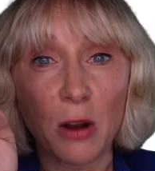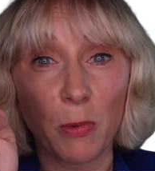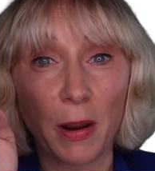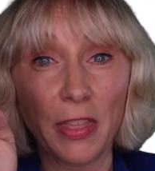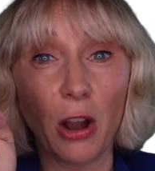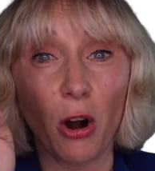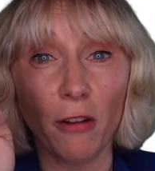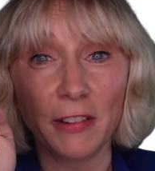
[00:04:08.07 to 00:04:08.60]

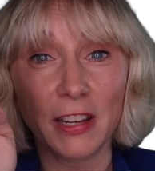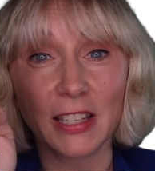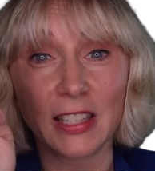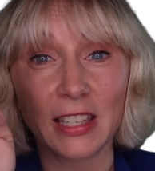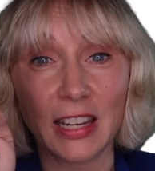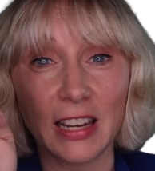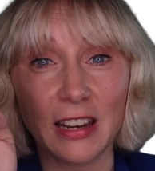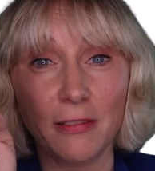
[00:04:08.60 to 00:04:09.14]
when they're
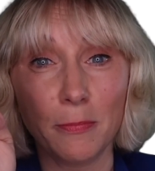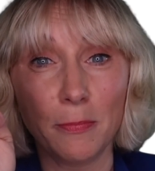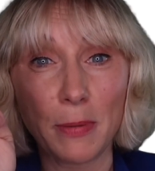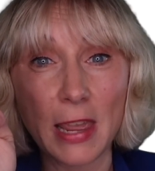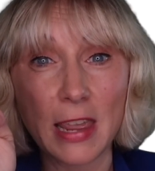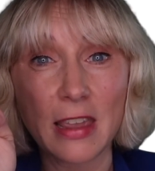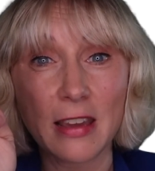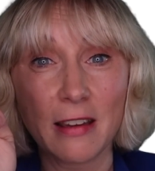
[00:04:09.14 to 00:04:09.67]
obviously in a
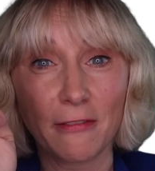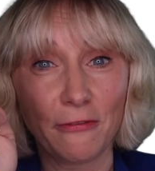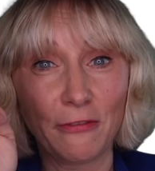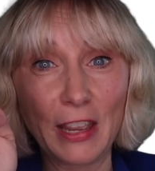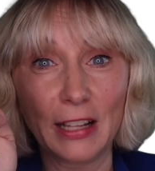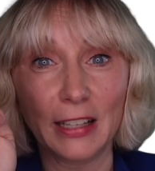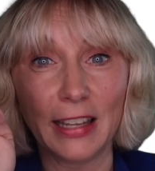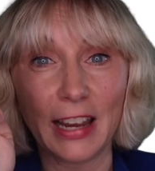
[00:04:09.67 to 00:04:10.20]
big
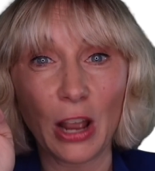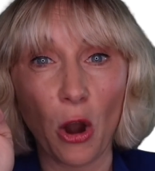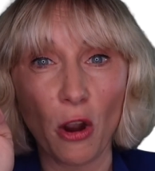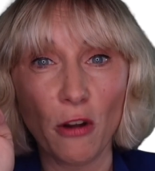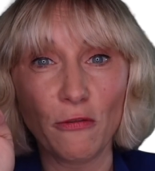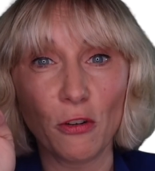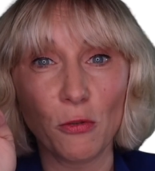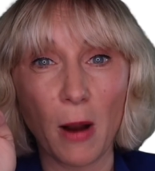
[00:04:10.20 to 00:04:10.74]
feeling
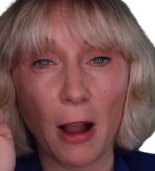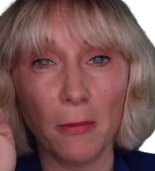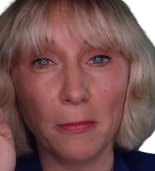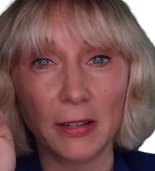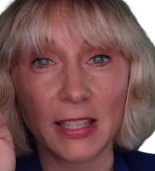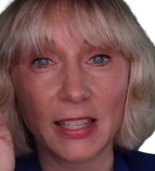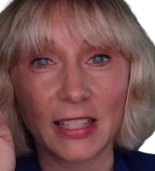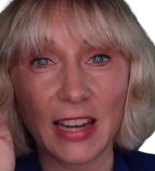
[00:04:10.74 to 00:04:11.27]

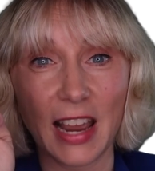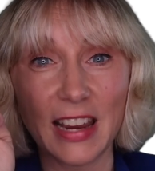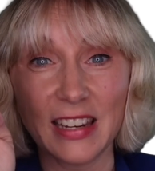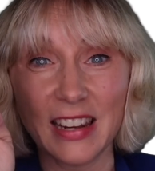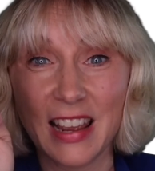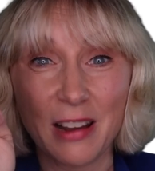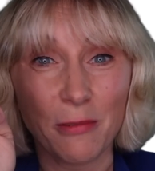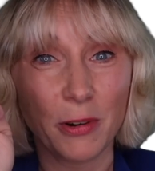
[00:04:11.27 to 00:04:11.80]
overwhelmed state,